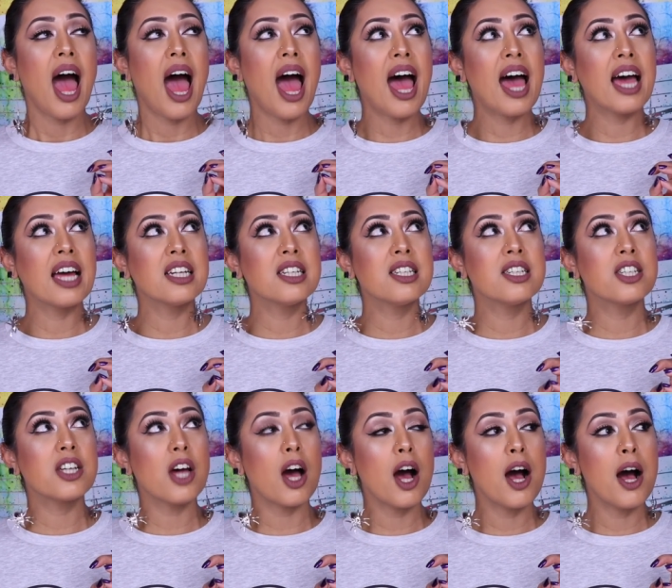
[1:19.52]

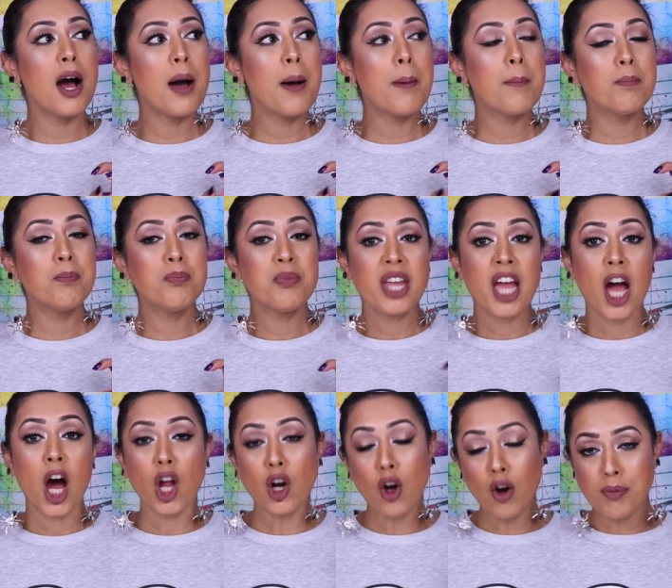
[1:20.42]
And um,
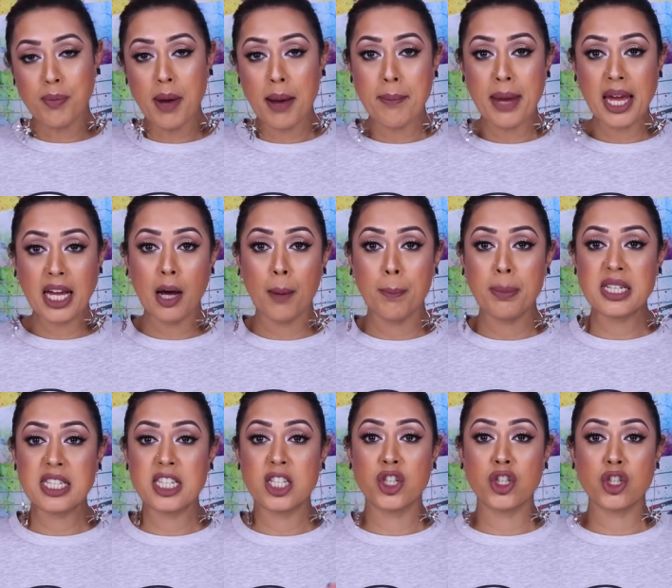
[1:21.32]
a lot of my makeup
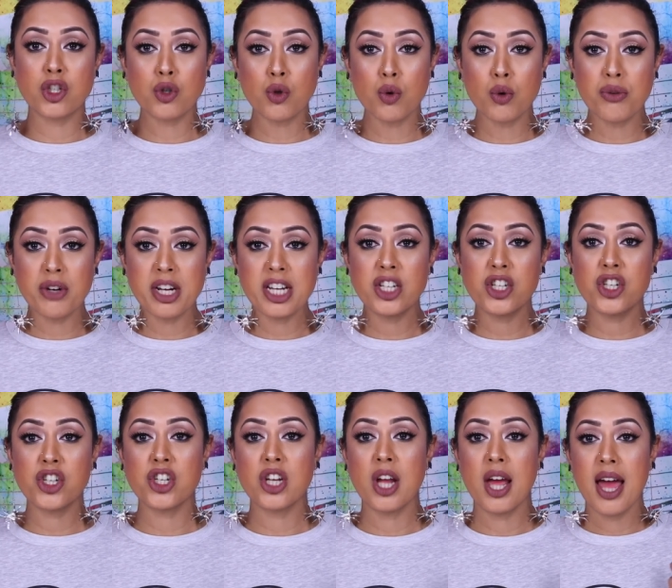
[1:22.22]
is in
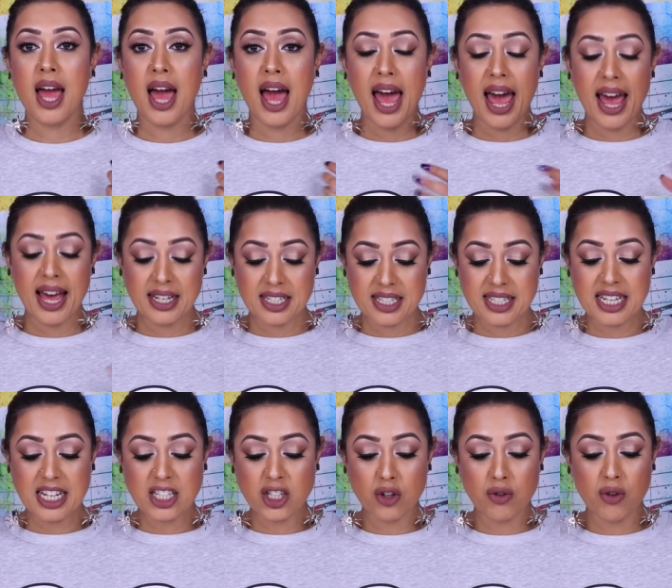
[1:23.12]
storage,
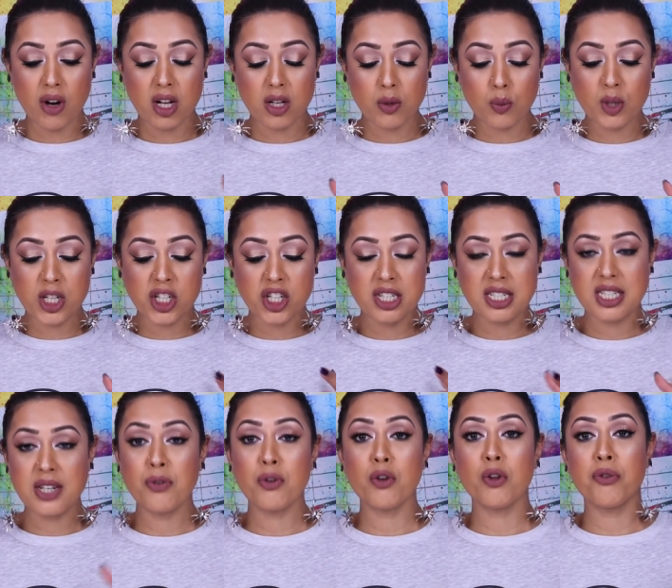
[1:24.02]
etc., which is
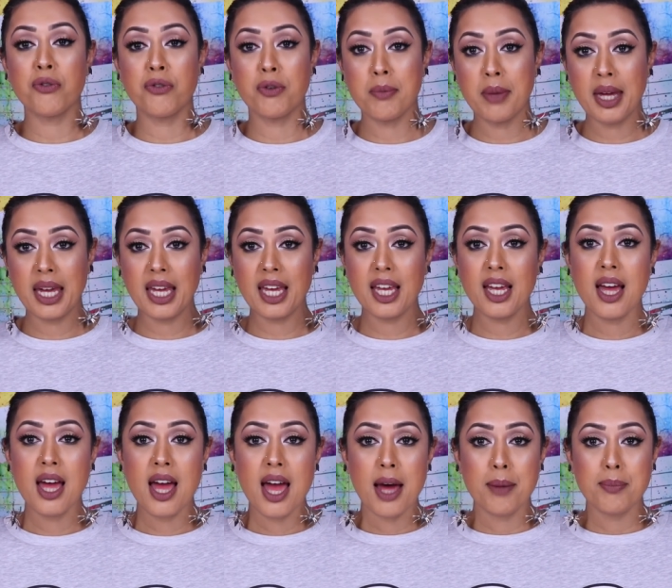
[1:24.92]
difficult for me
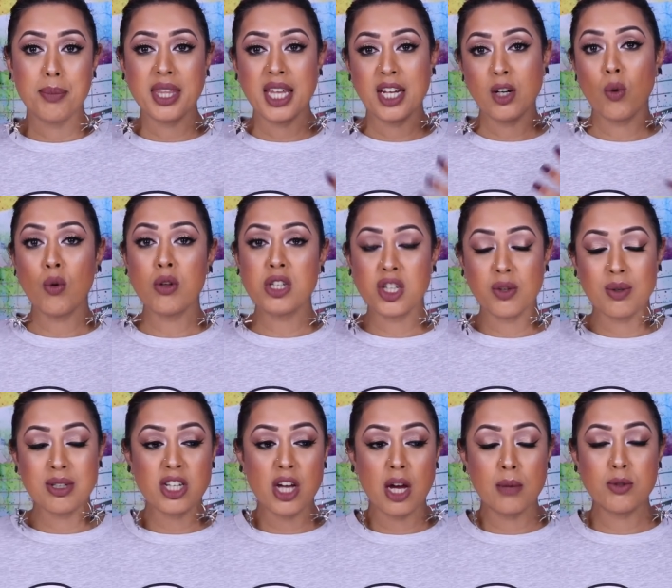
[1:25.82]
but then also
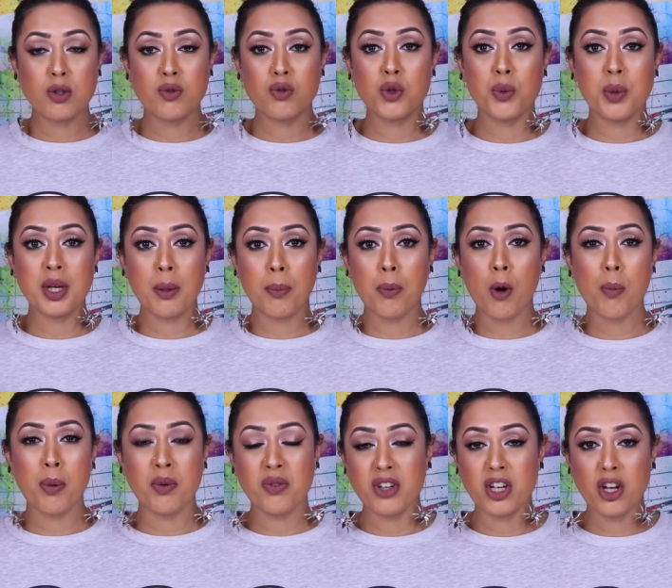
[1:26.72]
in terms of doing a
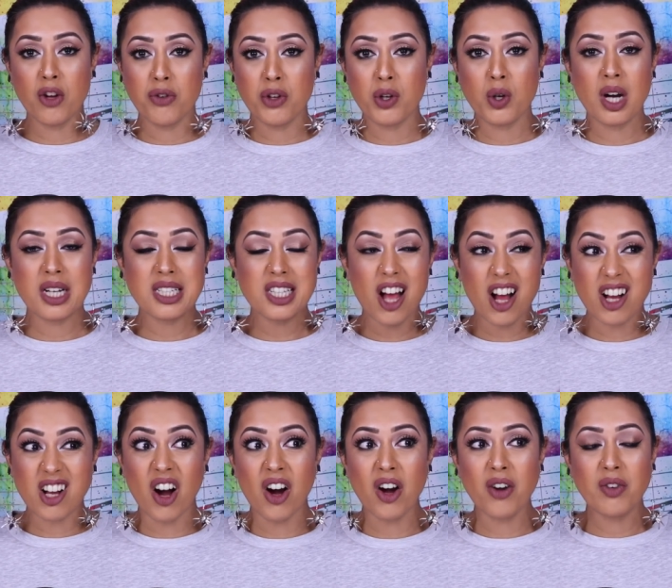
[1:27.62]
proper video for you guys, I
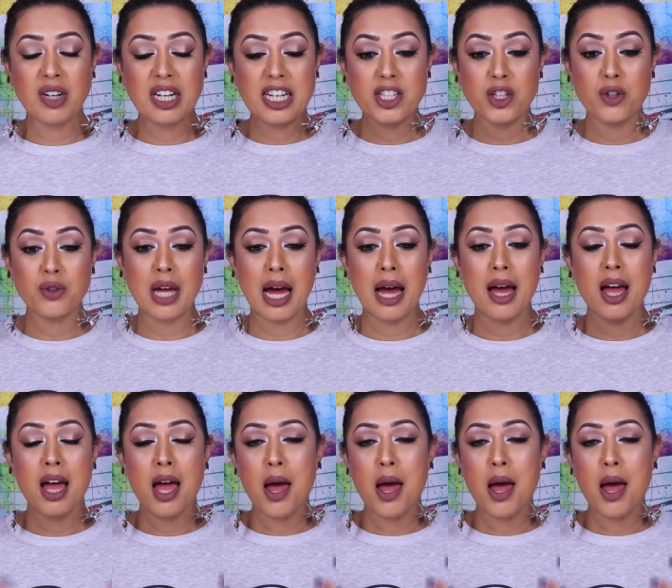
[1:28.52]
can't really do that.